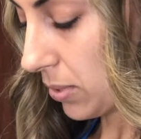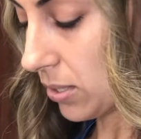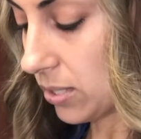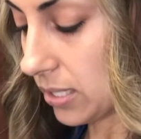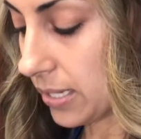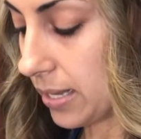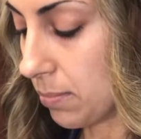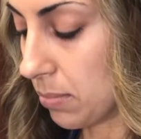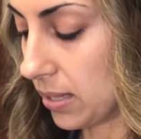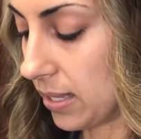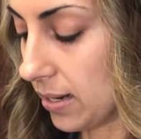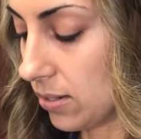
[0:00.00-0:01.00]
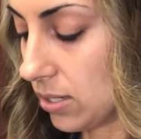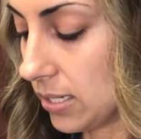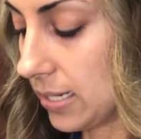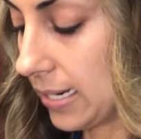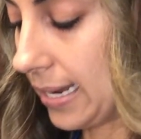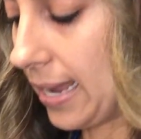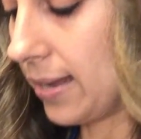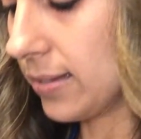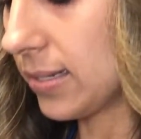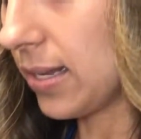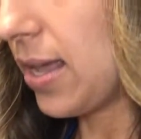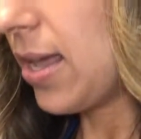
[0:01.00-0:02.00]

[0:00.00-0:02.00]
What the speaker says: we'll just keep it there just in case.